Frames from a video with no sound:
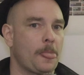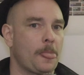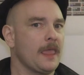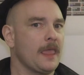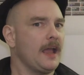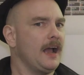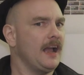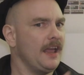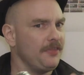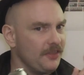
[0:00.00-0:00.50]

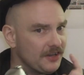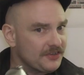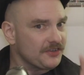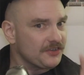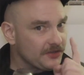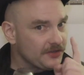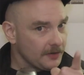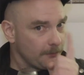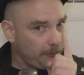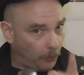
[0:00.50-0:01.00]
And this is
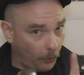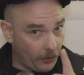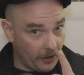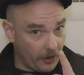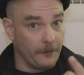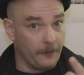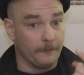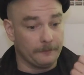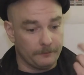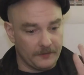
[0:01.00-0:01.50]

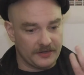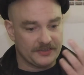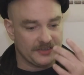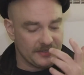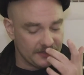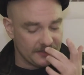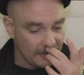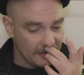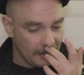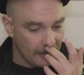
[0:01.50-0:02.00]
important. This
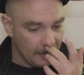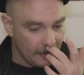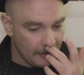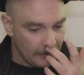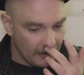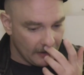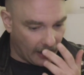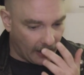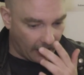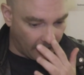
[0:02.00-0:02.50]
is
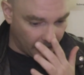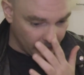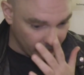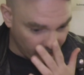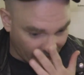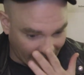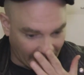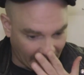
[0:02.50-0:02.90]
uh, like